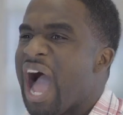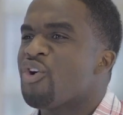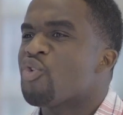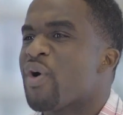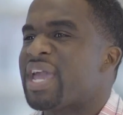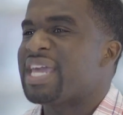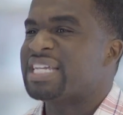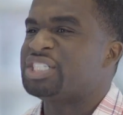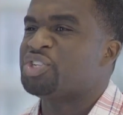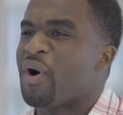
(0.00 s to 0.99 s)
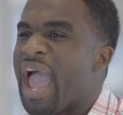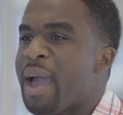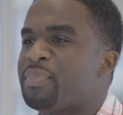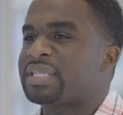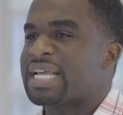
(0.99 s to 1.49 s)
How great is your
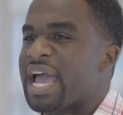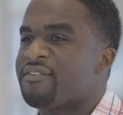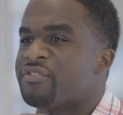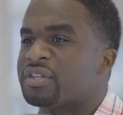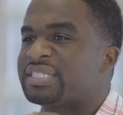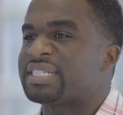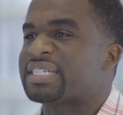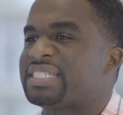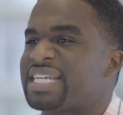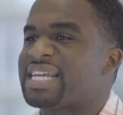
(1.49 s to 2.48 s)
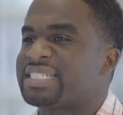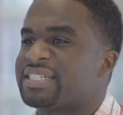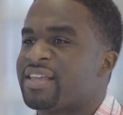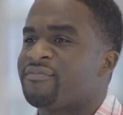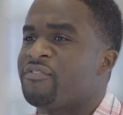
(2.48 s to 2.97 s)
appetite for the
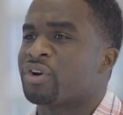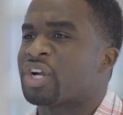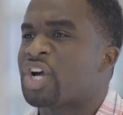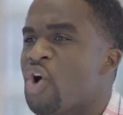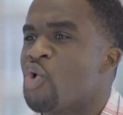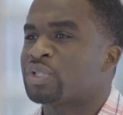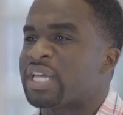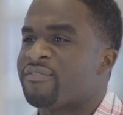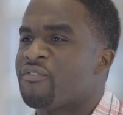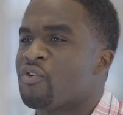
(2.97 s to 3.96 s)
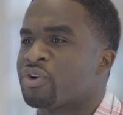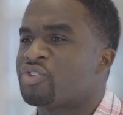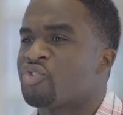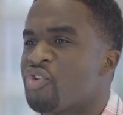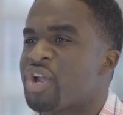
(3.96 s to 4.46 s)
success, for the goals, and for the
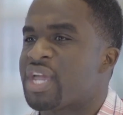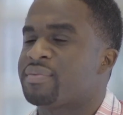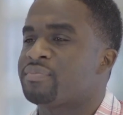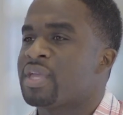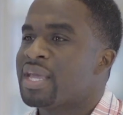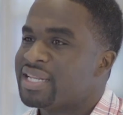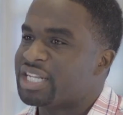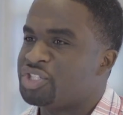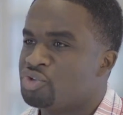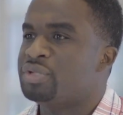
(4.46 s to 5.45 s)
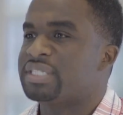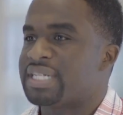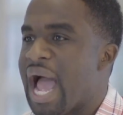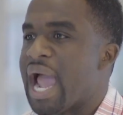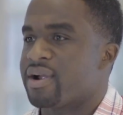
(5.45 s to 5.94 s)
dream that you
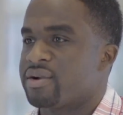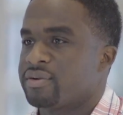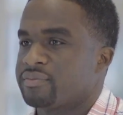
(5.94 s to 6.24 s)
desire?